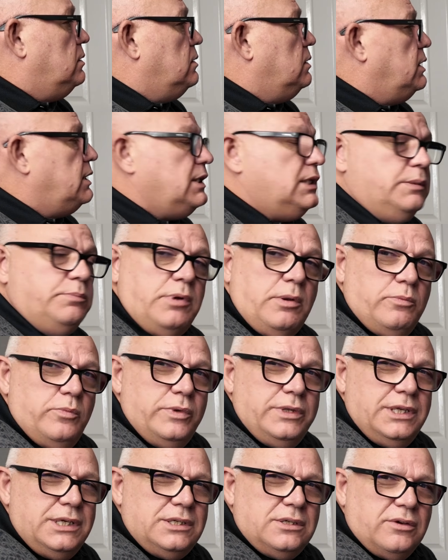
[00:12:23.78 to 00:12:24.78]
This is the problem
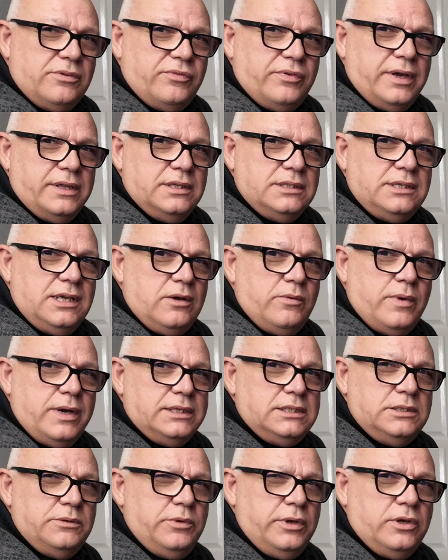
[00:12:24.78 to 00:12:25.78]
with this software. There's no way
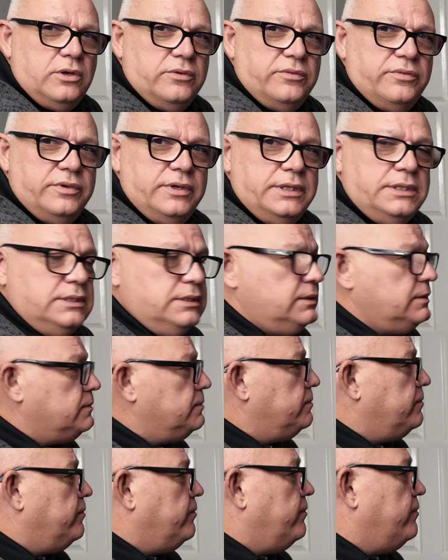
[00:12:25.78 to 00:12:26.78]
to recover it.
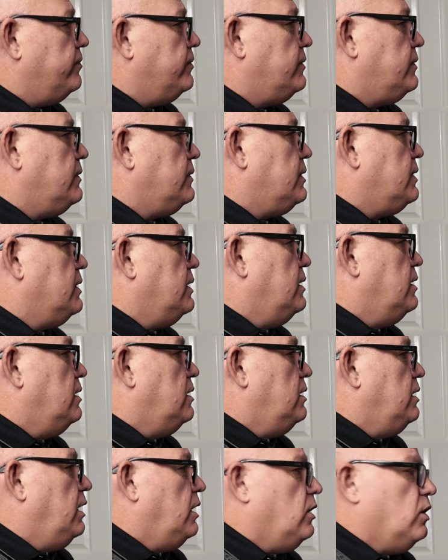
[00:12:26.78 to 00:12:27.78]

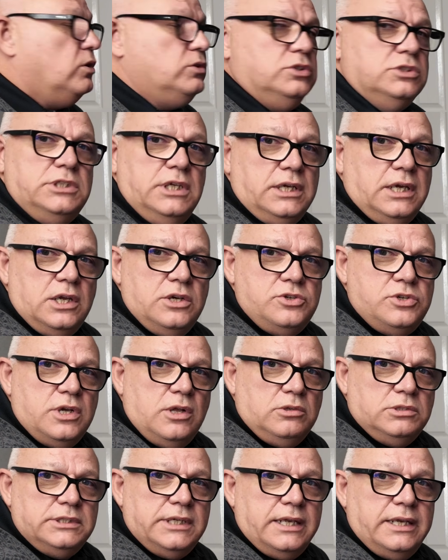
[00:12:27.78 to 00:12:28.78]
You can't just hit
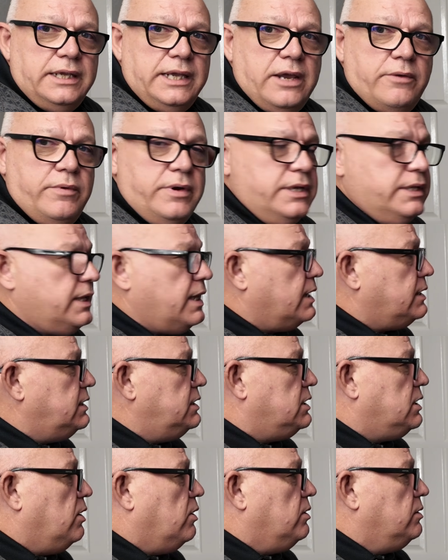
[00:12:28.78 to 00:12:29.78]
Control Z and get rid of that.
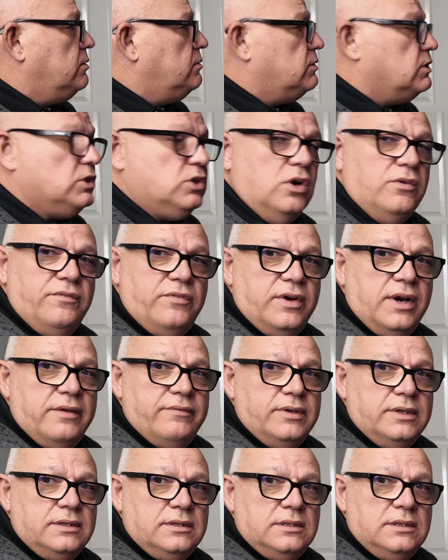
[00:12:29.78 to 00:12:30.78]
It's gone. It's gone
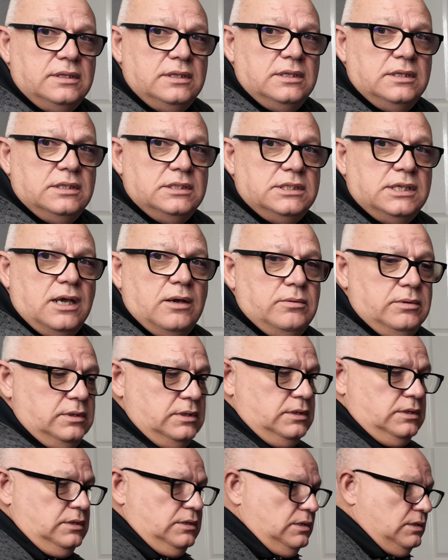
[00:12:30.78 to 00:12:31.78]
forever. So
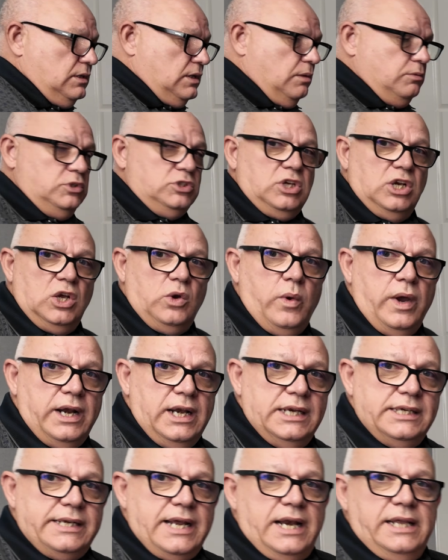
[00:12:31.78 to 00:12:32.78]
I'm just going to
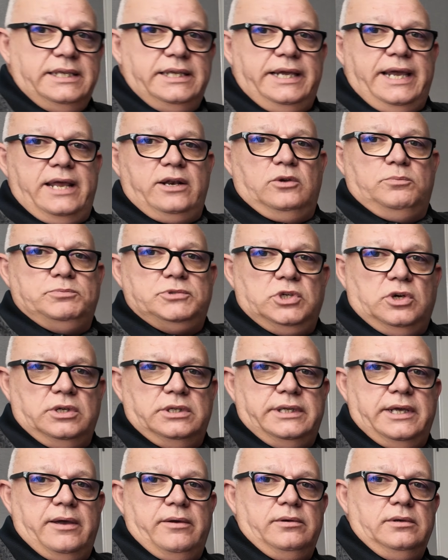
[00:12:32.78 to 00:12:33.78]
quickly scan it again upside
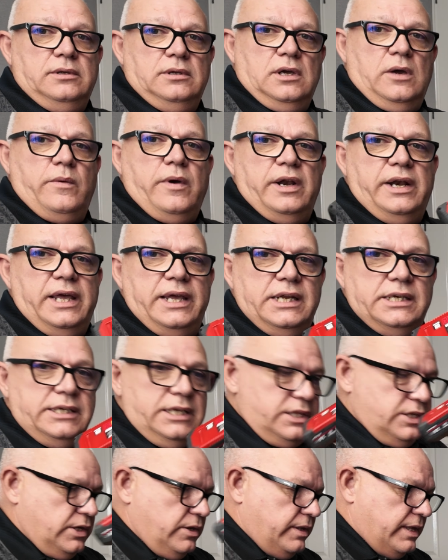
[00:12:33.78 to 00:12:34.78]
down. I won't let you
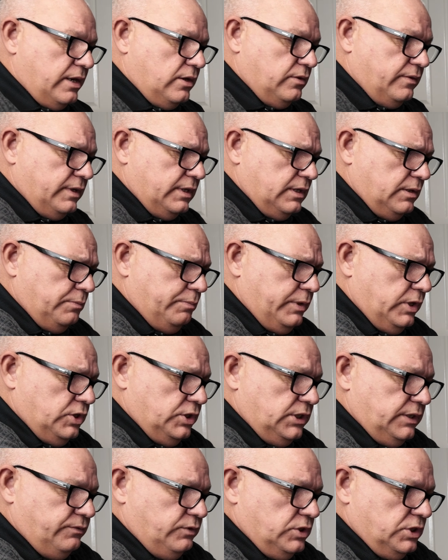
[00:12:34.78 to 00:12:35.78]
sit through that
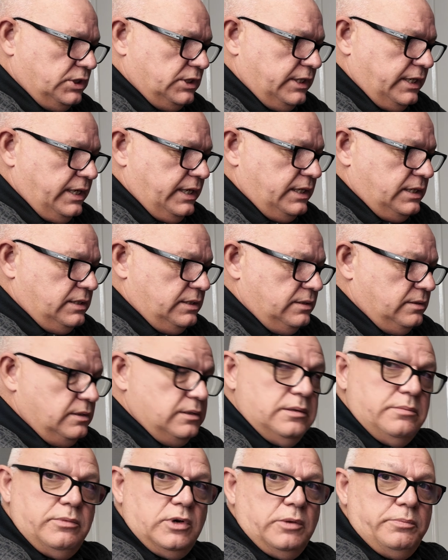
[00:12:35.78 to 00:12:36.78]
because you've just seen it,
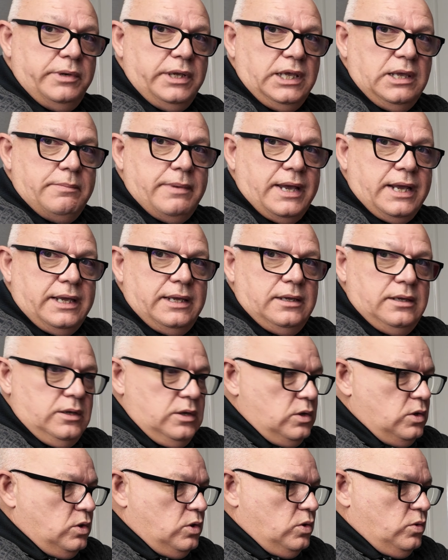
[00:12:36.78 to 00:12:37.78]
but I'll bring you back
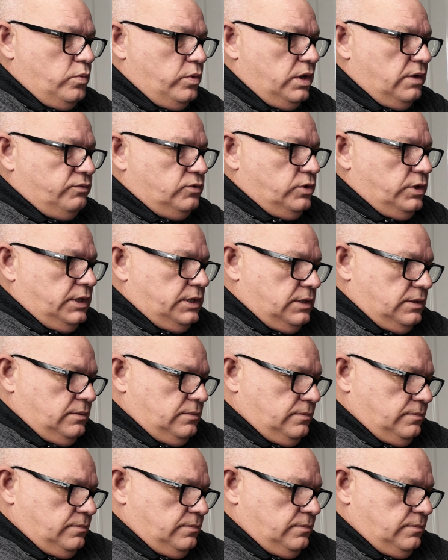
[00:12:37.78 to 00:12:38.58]
when I've done it.